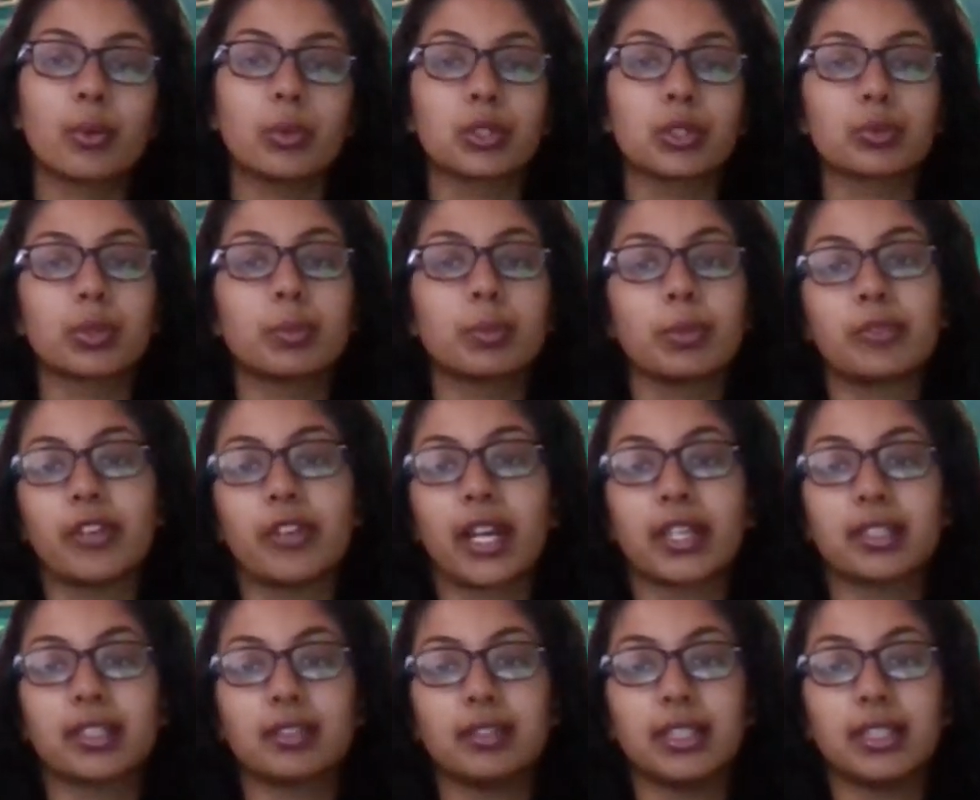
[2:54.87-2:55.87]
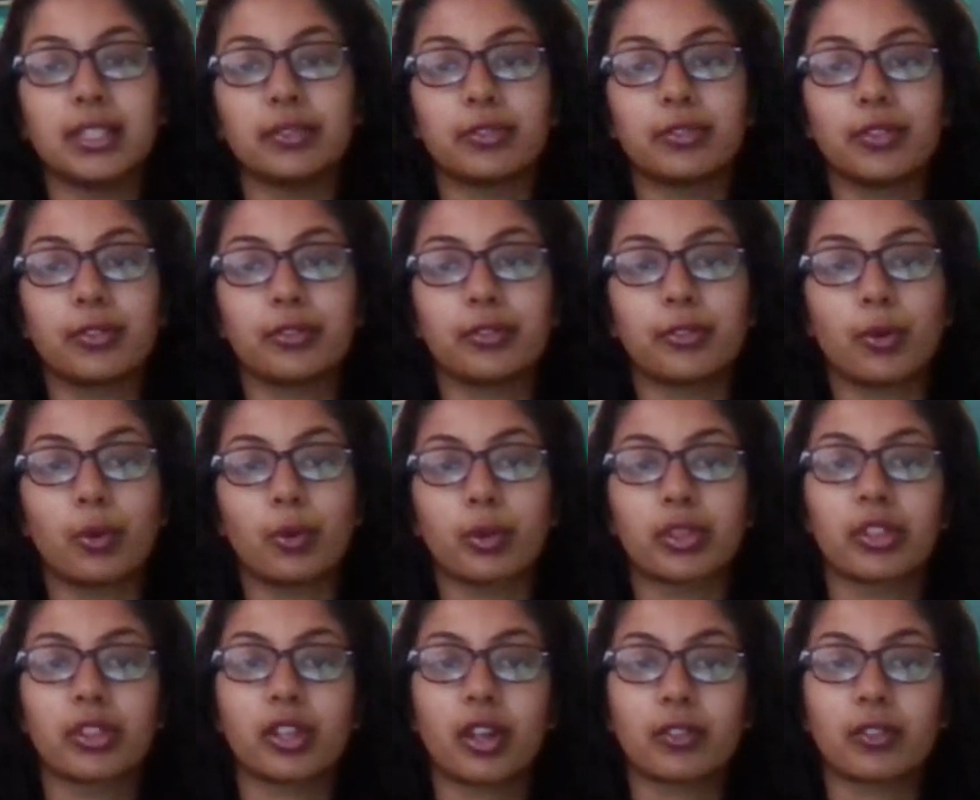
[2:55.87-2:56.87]
which would provide relief
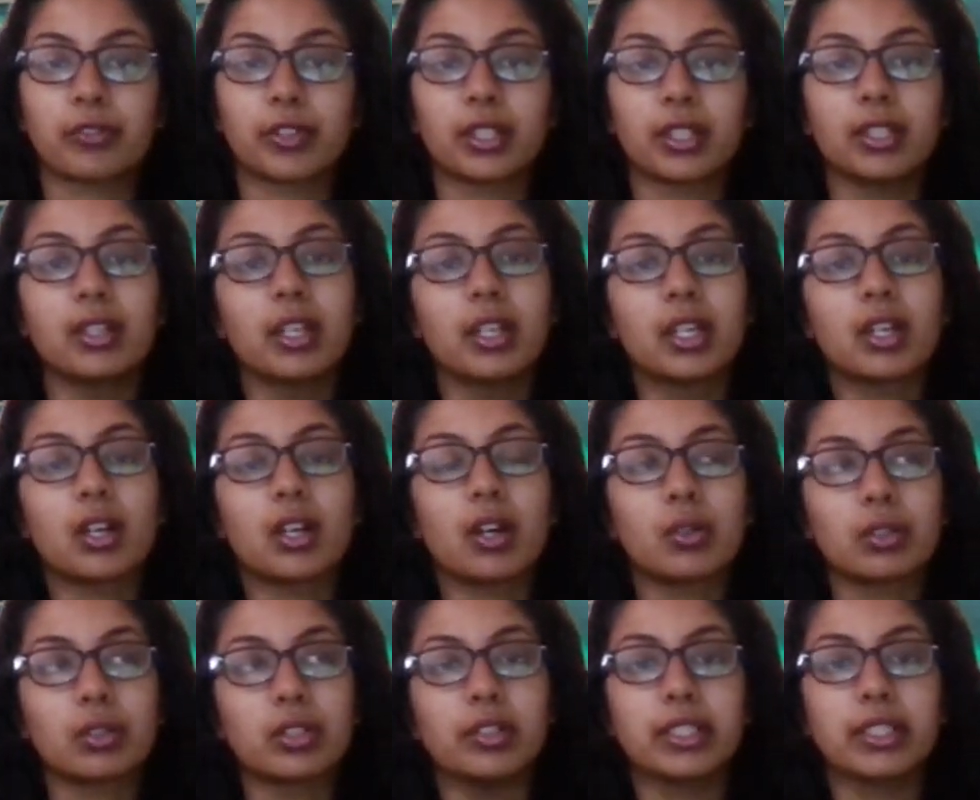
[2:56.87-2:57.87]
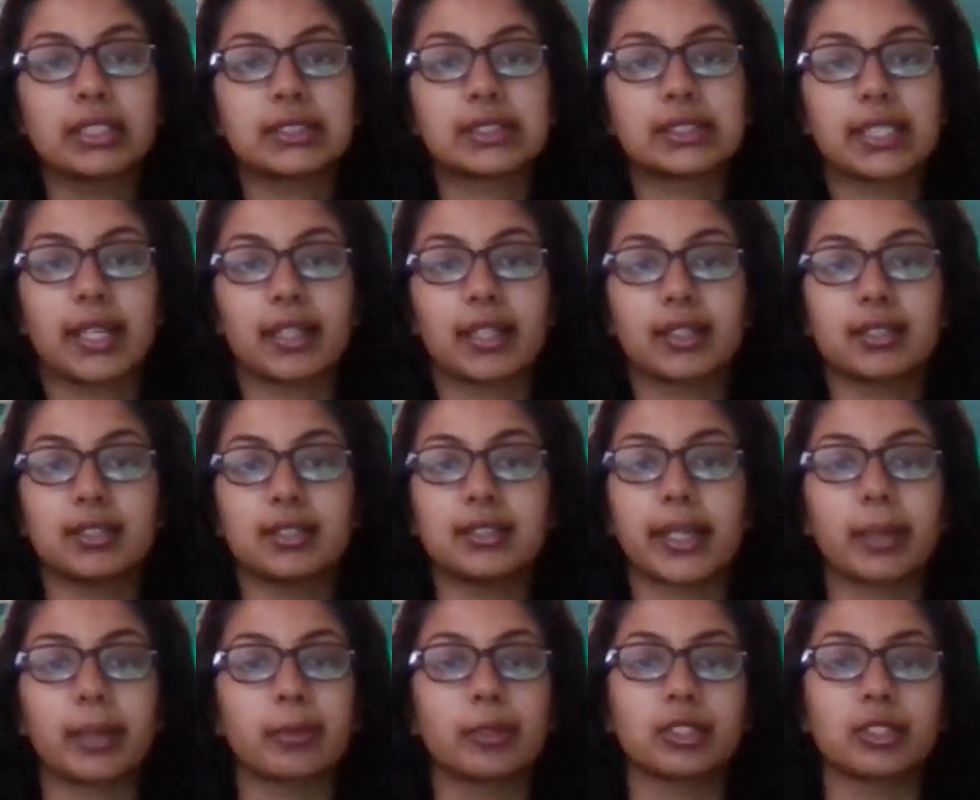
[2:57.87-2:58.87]
for the often onerous and
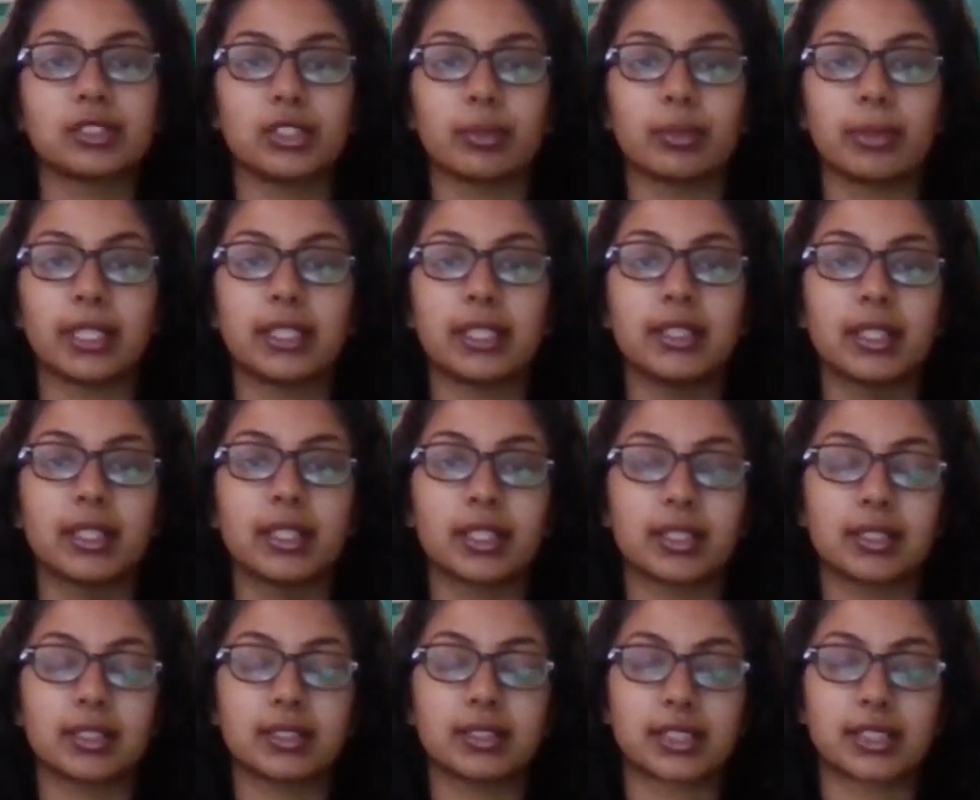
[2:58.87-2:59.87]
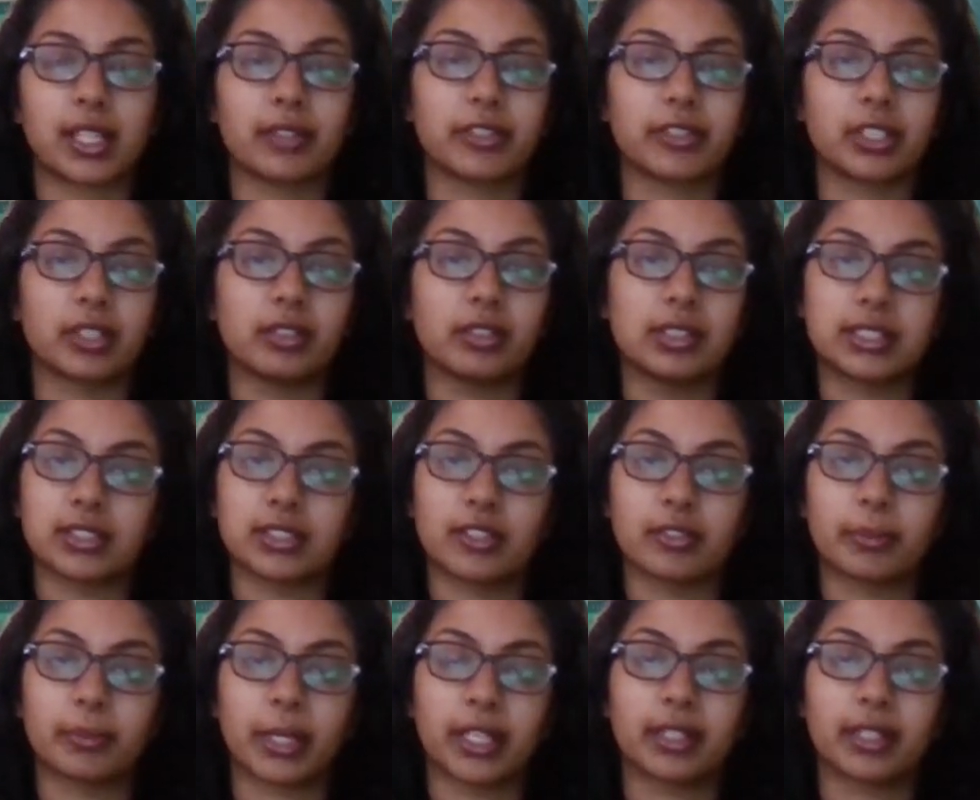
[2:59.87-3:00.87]
time-consuming South African
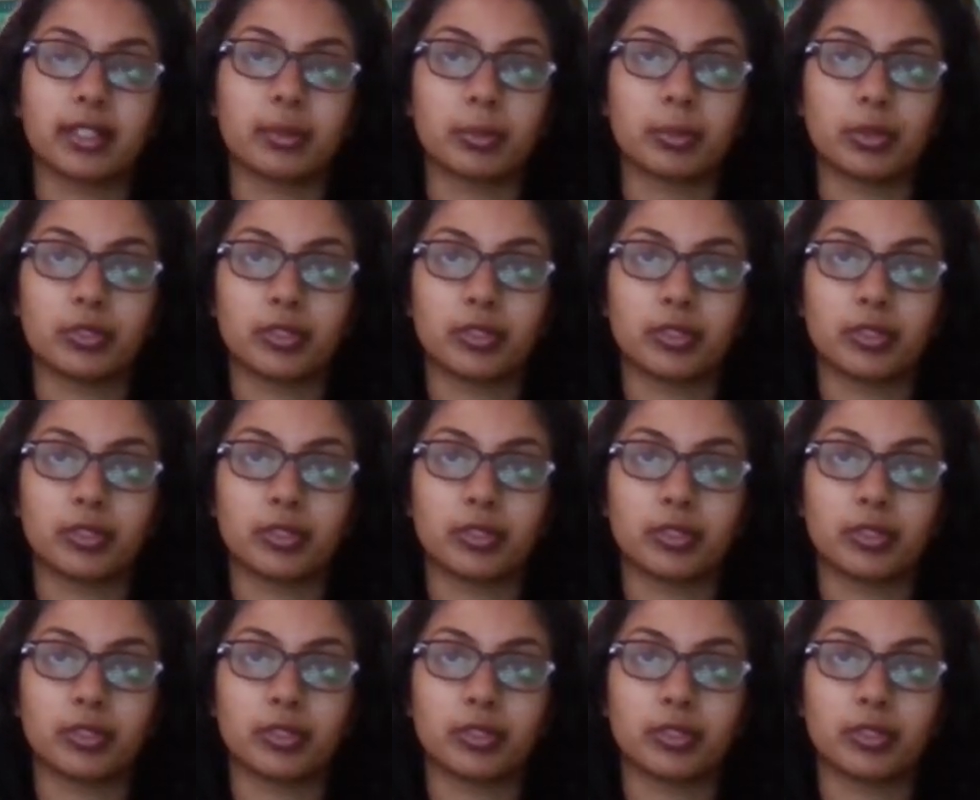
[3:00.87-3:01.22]
Reserve Bank